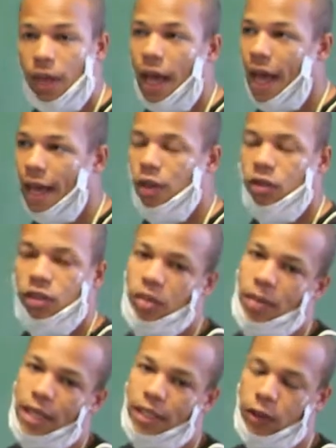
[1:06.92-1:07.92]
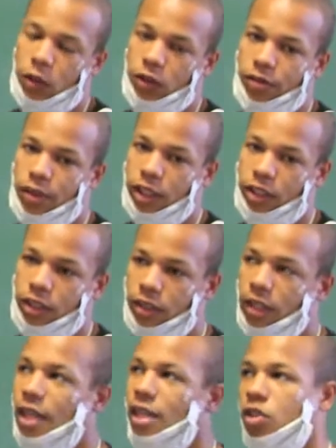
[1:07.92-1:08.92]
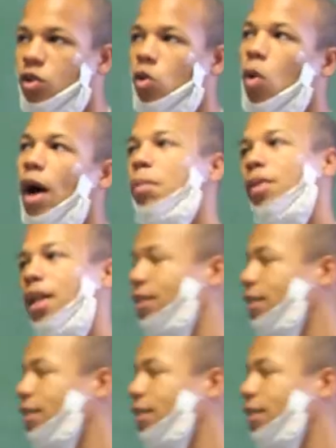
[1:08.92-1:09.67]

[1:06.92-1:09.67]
handles these bacterial infections is through white blood